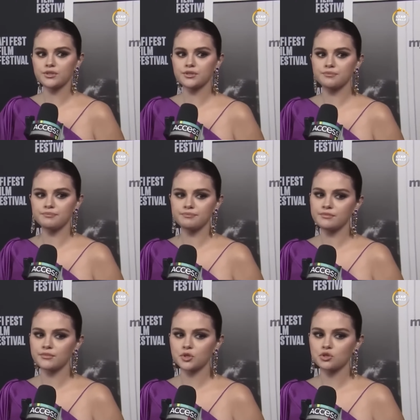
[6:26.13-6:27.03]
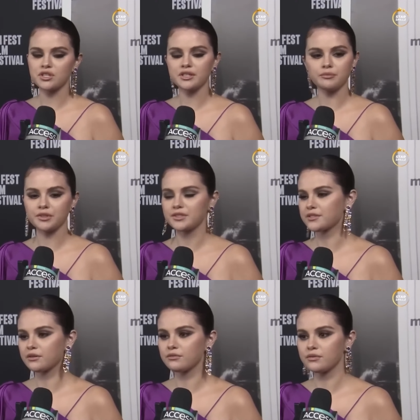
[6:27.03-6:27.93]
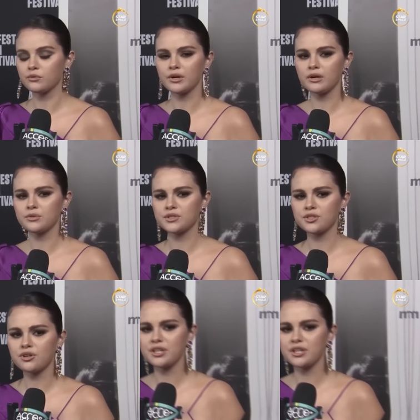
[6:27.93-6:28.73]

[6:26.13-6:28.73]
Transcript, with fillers: her makeup company and releasing new music.